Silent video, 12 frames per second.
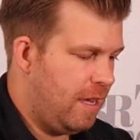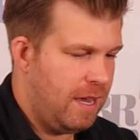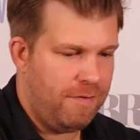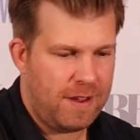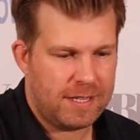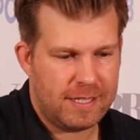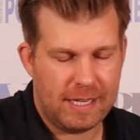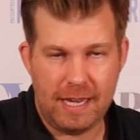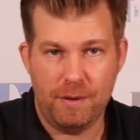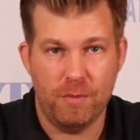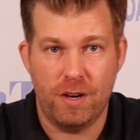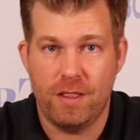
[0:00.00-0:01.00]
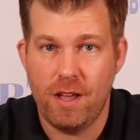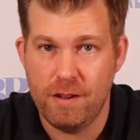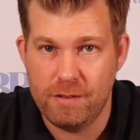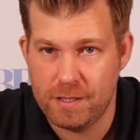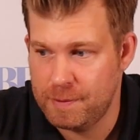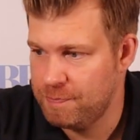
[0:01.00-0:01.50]
investing in one of
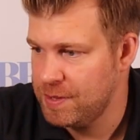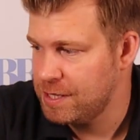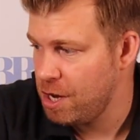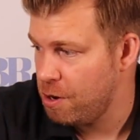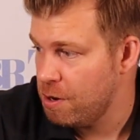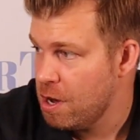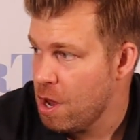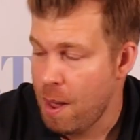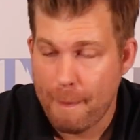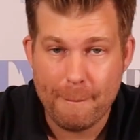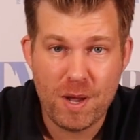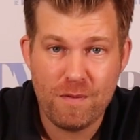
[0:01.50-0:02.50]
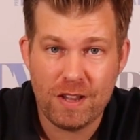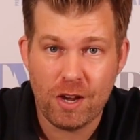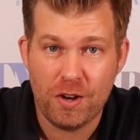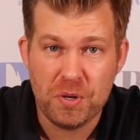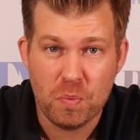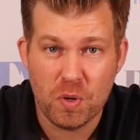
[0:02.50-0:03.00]
those. So moving
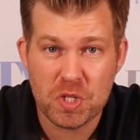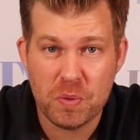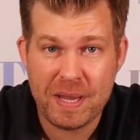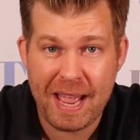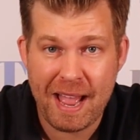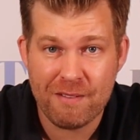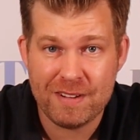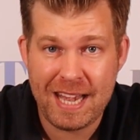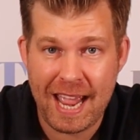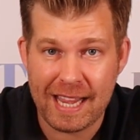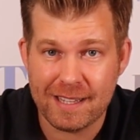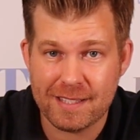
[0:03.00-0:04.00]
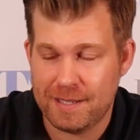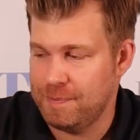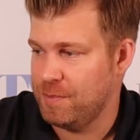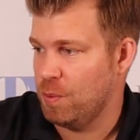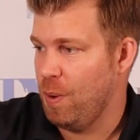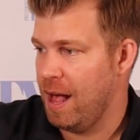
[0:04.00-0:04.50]
on, what do we have next?
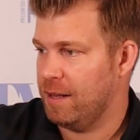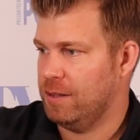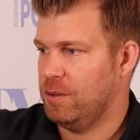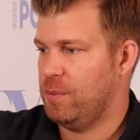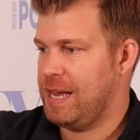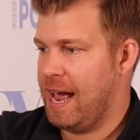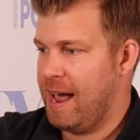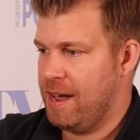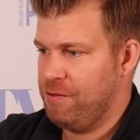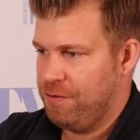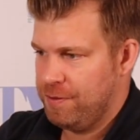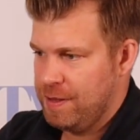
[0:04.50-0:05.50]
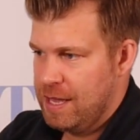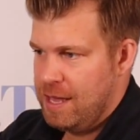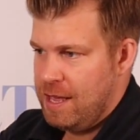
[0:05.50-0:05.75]
Well, we have